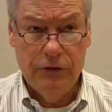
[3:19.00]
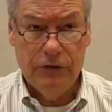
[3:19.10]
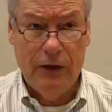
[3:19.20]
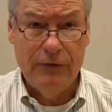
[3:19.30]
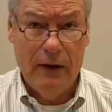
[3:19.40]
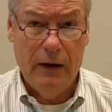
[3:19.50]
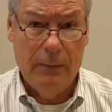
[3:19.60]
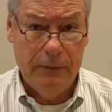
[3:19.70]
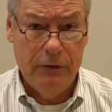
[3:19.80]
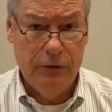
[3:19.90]
To set that
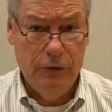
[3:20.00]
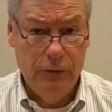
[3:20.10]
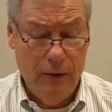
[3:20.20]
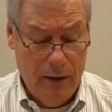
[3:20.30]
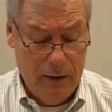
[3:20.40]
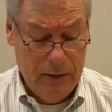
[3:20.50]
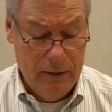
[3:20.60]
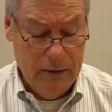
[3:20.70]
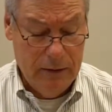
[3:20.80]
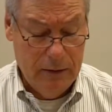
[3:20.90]
up and to do that
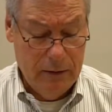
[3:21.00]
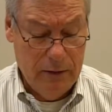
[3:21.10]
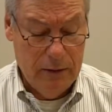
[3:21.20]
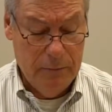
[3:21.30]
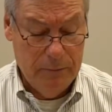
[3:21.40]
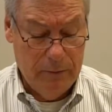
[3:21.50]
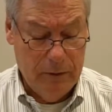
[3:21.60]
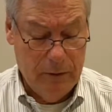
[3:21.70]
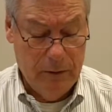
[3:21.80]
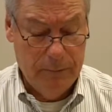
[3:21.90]
in
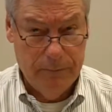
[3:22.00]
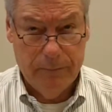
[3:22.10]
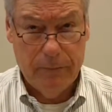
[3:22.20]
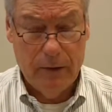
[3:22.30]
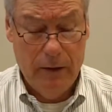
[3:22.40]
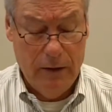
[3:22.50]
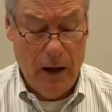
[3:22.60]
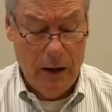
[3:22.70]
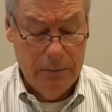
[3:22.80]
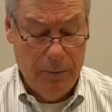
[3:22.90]

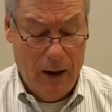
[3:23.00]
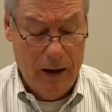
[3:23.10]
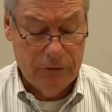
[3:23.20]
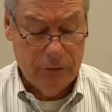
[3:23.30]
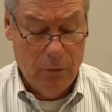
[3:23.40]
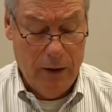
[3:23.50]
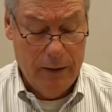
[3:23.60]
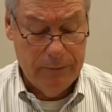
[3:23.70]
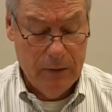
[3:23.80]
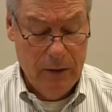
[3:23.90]
an unbiased
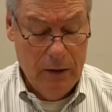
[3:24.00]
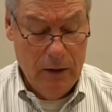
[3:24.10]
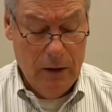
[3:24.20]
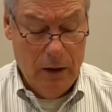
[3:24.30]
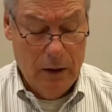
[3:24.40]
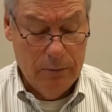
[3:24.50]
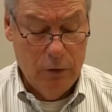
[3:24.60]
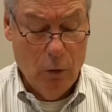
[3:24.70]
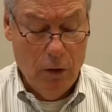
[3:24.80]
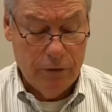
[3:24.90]
way.
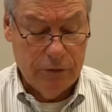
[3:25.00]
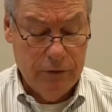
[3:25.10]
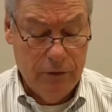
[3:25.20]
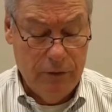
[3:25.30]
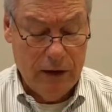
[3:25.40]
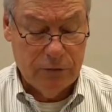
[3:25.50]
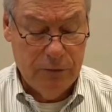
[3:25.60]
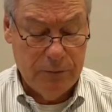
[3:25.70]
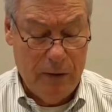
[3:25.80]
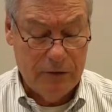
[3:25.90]
Your
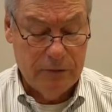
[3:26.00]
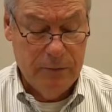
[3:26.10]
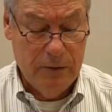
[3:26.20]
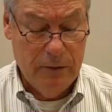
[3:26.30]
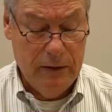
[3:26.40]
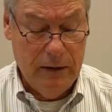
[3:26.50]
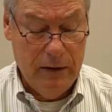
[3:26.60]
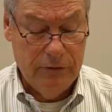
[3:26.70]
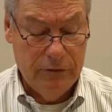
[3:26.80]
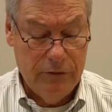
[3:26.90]
next responsibility
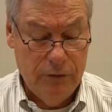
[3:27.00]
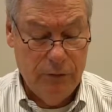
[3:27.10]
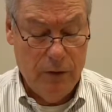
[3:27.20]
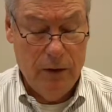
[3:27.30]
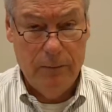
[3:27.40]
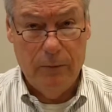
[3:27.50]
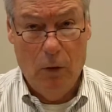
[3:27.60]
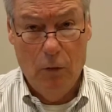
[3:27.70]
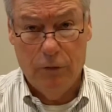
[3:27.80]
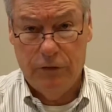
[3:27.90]
is to
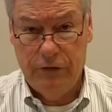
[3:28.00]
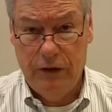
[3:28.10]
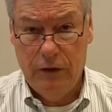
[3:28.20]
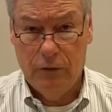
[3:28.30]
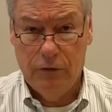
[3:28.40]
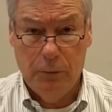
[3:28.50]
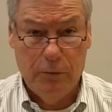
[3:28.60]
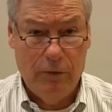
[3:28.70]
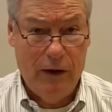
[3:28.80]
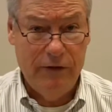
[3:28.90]
oversee or
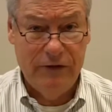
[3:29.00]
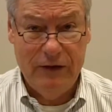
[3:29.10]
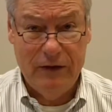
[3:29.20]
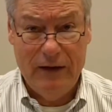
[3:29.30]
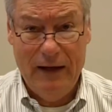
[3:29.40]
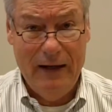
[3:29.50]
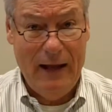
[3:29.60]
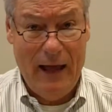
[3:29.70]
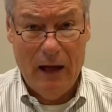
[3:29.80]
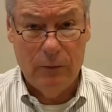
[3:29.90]
supervise
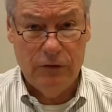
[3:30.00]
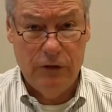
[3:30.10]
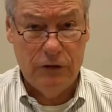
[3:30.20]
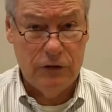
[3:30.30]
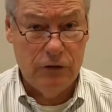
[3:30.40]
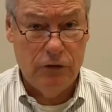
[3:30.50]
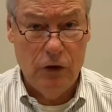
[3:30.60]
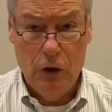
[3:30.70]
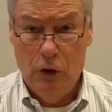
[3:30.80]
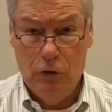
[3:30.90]
any acquisitions,
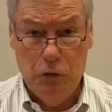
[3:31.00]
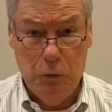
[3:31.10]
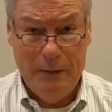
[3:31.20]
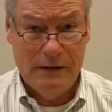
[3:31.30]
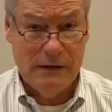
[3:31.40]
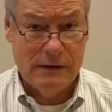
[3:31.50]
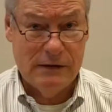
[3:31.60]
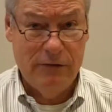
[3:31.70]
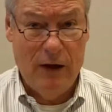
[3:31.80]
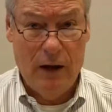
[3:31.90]
new
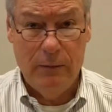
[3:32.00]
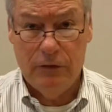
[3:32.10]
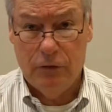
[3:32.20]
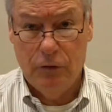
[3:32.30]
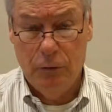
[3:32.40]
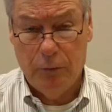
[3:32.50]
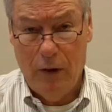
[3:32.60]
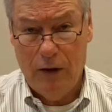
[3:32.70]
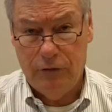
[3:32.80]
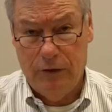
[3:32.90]
business developments, or new
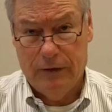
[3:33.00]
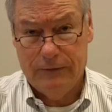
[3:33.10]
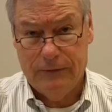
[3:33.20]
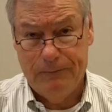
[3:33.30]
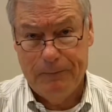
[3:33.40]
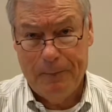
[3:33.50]
projects.